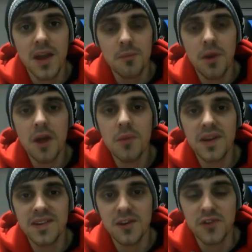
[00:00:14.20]
buying
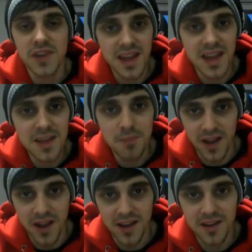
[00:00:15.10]
myself an
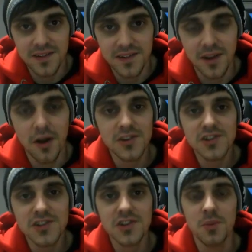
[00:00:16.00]
e-bike, so I'll
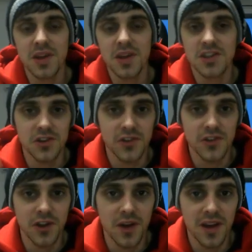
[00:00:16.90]
just show you a picture just along